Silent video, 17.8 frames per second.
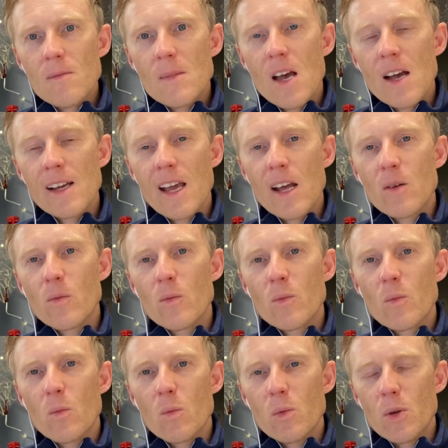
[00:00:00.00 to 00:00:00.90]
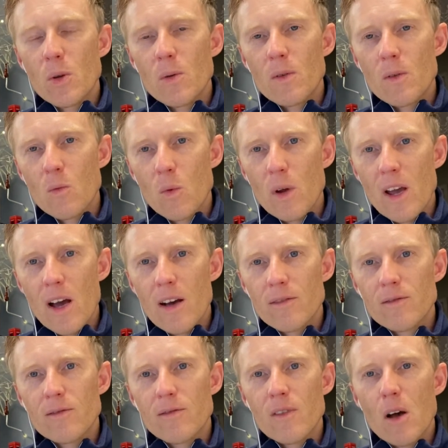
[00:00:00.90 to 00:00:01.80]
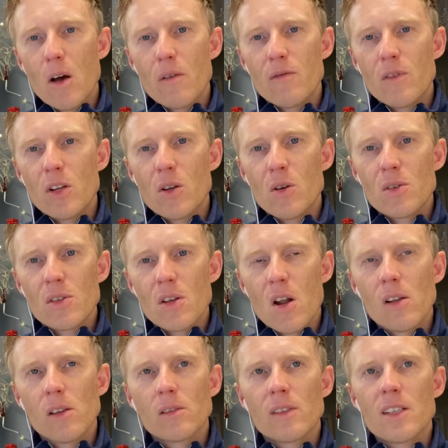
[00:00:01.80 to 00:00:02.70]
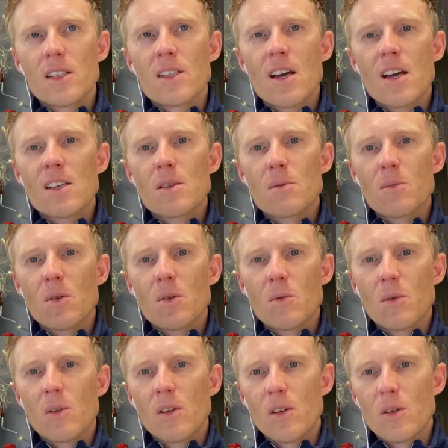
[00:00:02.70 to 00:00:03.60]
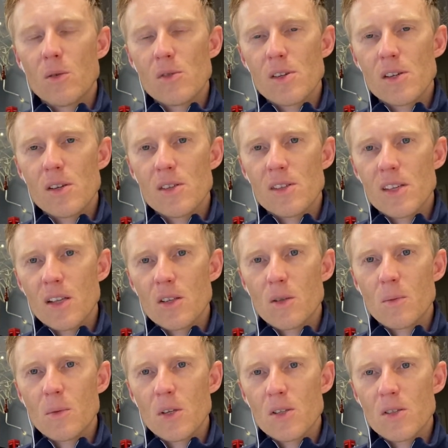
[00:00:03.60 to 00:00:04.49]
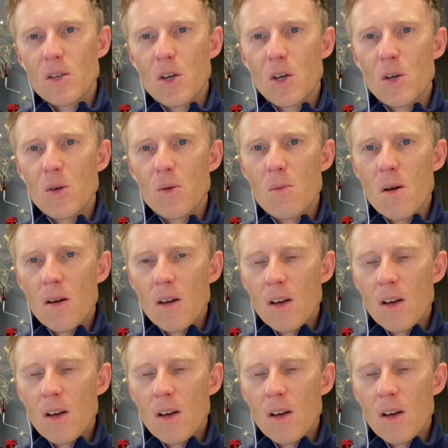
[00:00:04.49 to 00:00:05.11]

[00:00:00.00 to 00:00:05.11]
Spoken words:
Again, we have videos on all of these tests, but you'll see us set up this cube,